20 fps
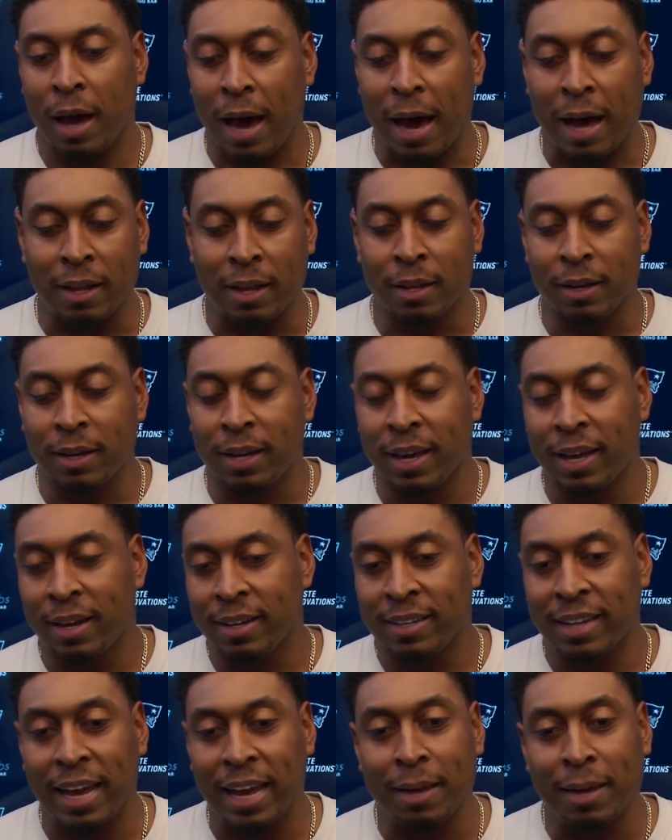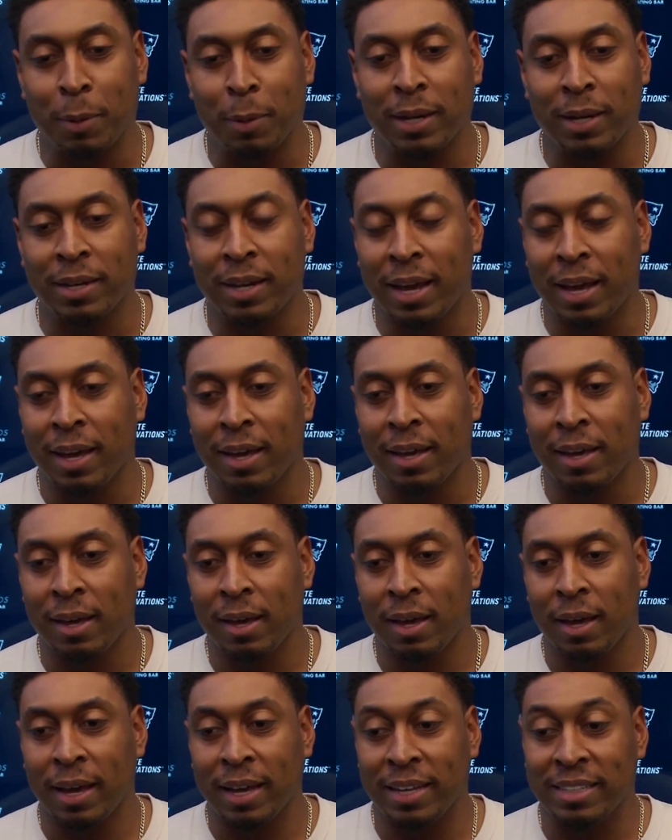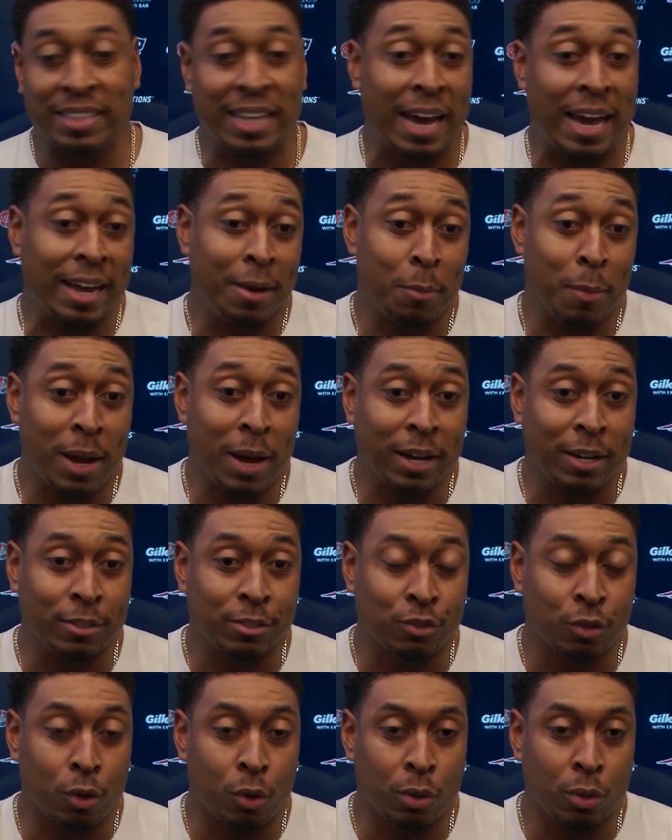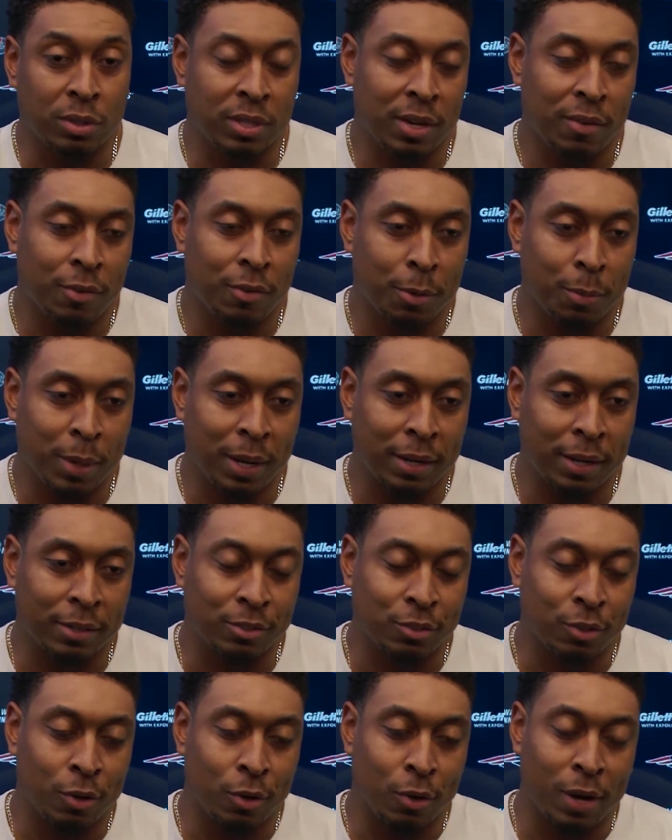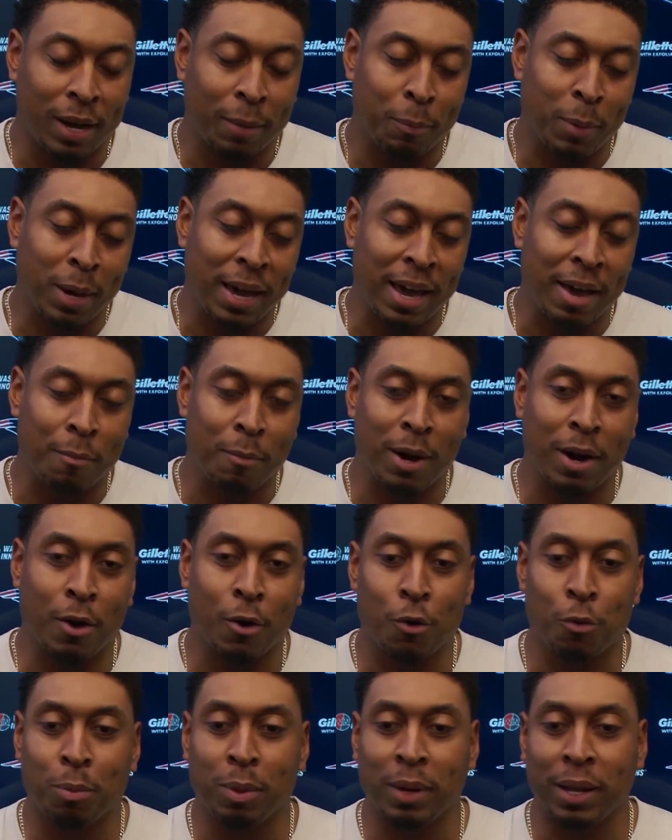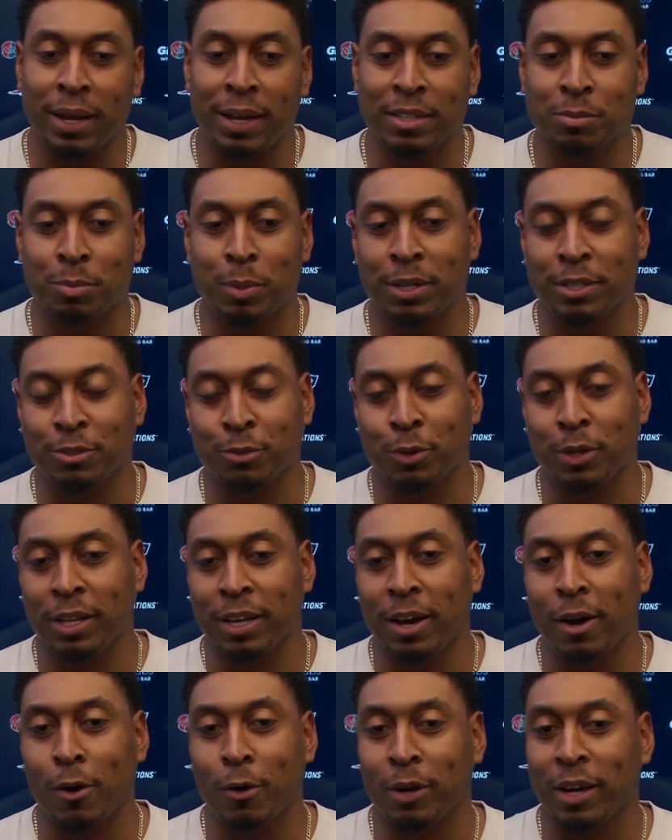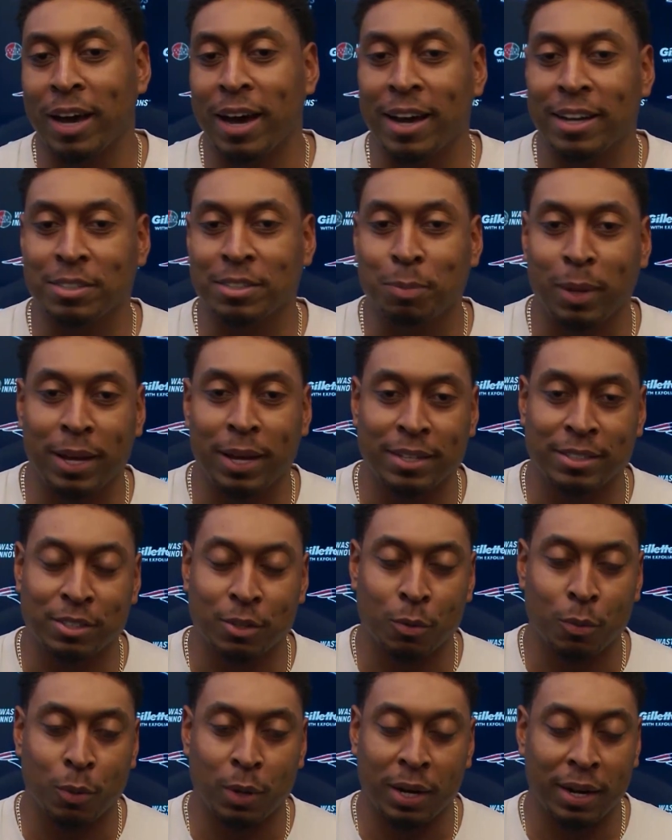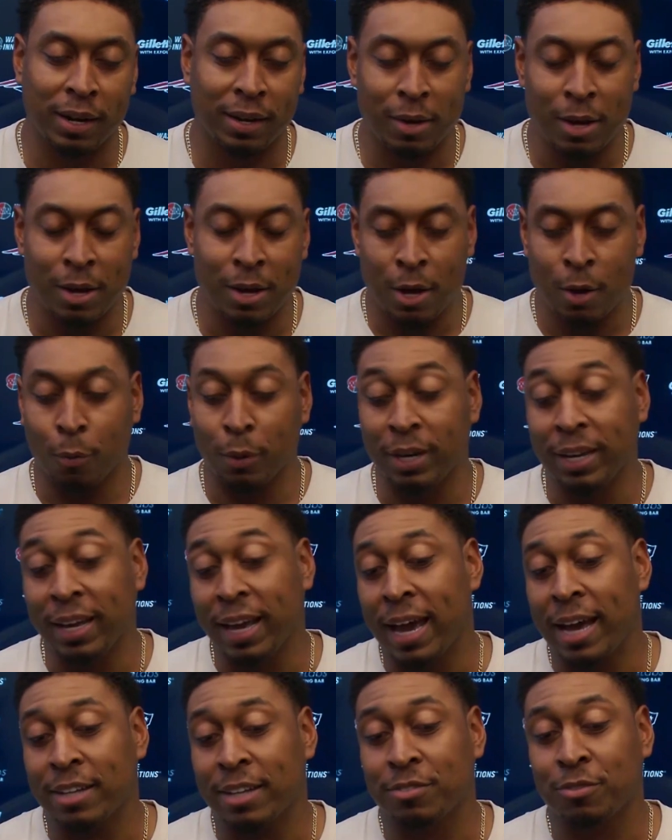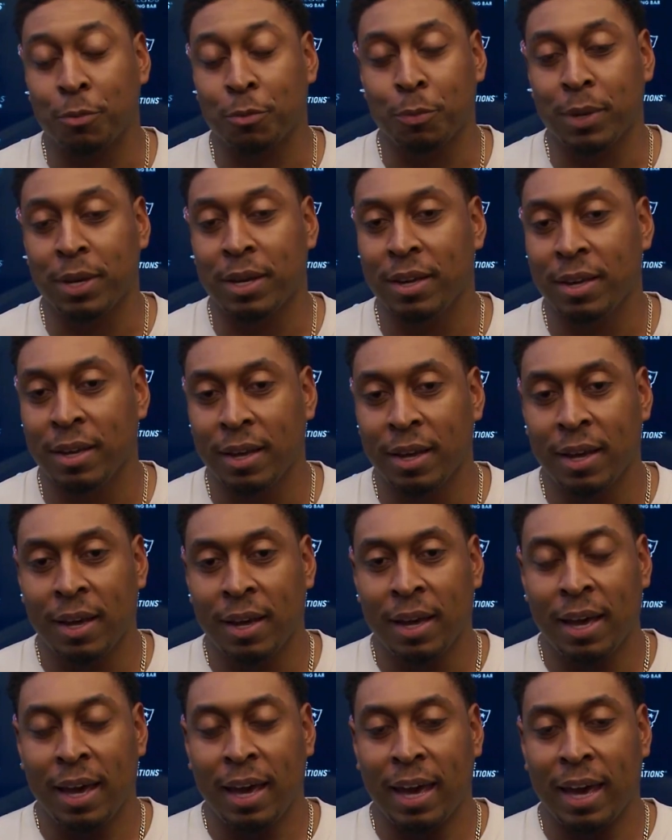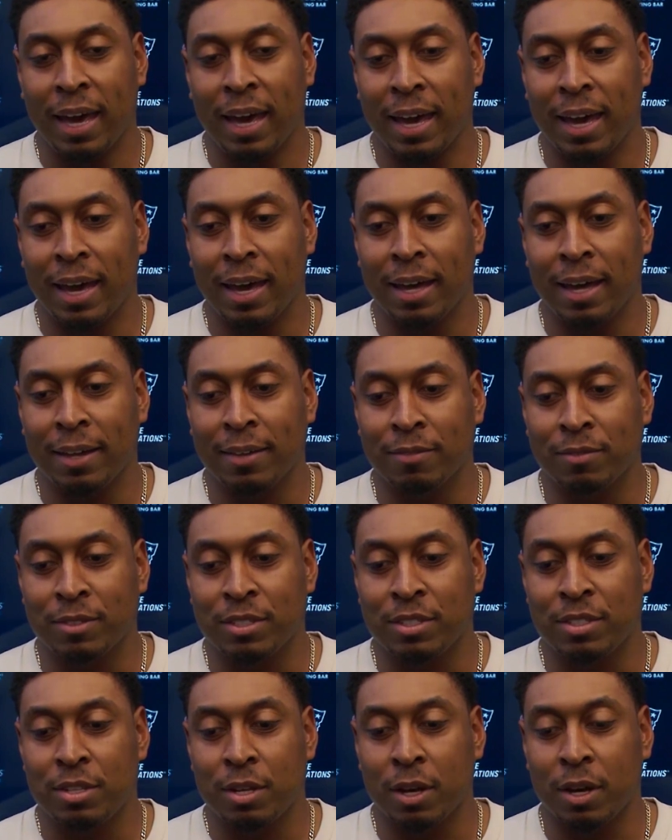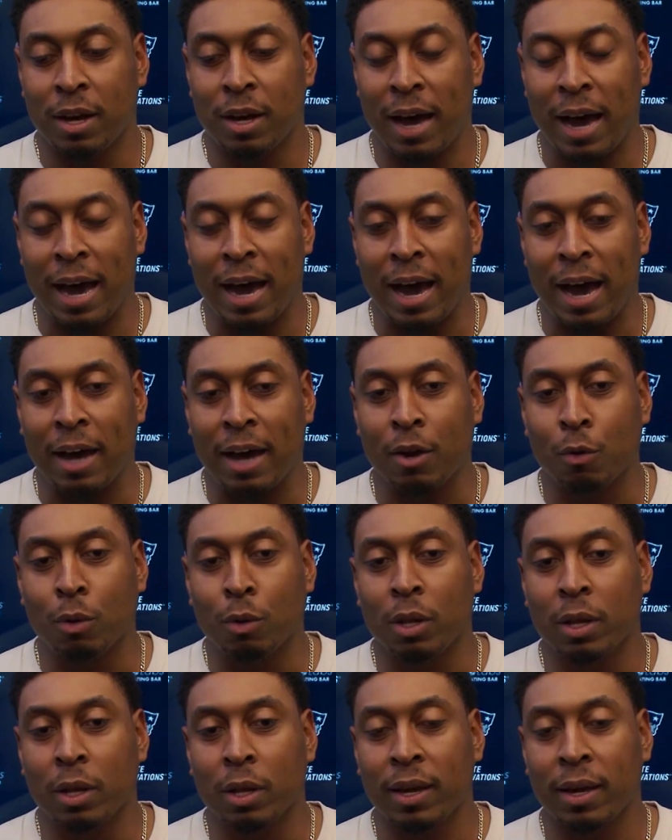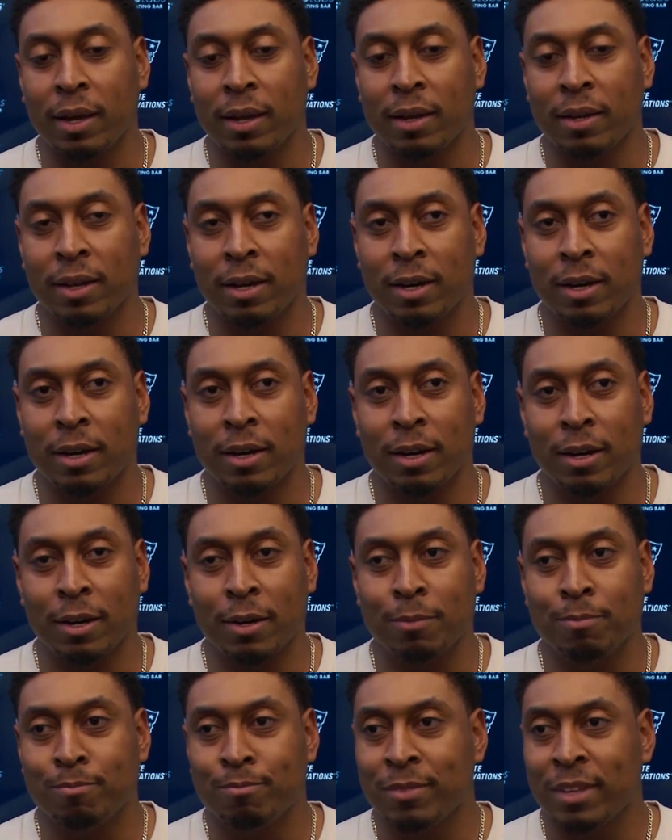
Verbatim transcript: I look at it day by day. It's not in my control. It's never in my control. I might have my own plans, but it's really all God's plans on what I what He has for me. And to I don't look at uh,